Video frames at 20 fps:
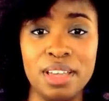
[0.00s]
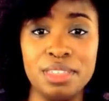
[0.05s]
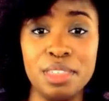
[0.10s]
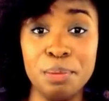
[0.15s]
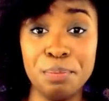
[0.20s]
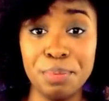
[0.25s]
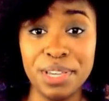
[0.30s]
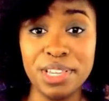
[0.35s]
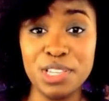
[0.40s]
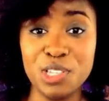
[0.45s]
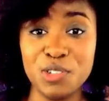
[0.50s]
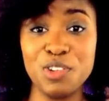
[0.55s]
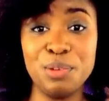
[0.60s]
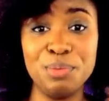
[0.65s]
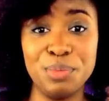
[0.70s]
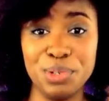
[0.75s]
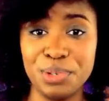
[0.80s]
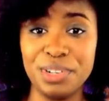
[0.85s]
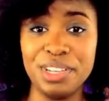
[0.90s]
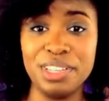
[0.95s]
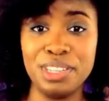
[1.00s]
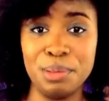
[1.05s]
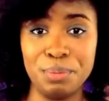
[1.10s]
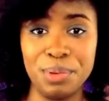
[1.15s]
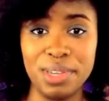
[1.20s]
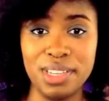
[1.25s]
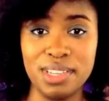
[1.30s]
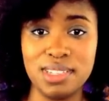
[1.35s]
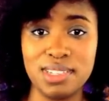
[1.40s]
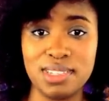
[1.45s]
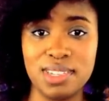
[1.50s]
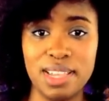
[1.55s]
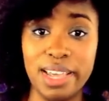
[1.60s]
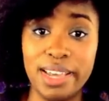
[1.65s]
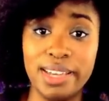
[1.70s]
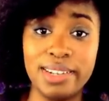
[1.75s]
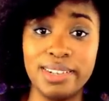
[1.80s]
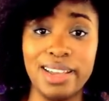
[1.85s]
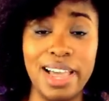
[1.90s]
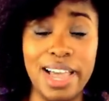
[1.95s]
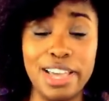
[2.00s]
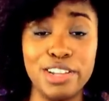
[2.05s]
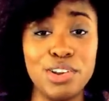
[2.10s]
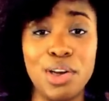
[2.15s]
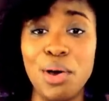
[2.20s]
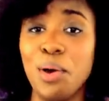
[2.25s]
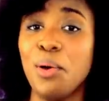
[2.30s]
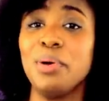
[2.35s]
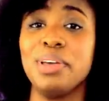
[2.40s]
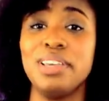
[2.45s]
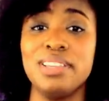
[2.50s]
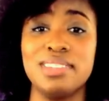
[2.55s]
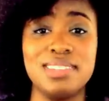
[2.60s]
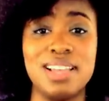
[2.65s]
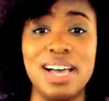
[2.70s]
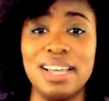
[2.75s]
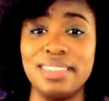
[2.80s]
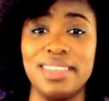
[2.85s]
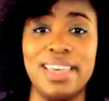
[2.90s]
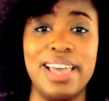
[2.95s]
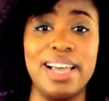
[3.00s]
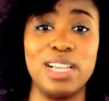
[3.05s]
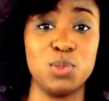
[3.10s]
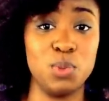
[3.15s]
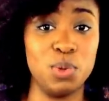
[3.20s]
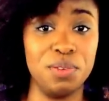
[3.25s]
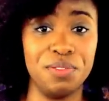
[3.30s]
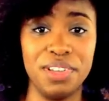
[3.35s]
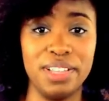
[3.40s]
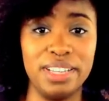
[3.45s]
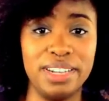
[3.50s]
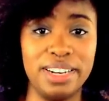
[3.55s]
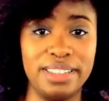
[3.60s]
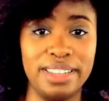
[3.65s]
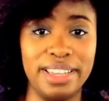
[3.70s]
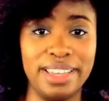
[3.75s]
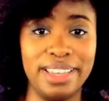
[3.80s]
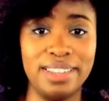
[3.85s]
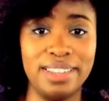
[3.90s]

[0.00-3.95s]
The Beast from Beauty and the Beast, and I know he's not the actual villain in the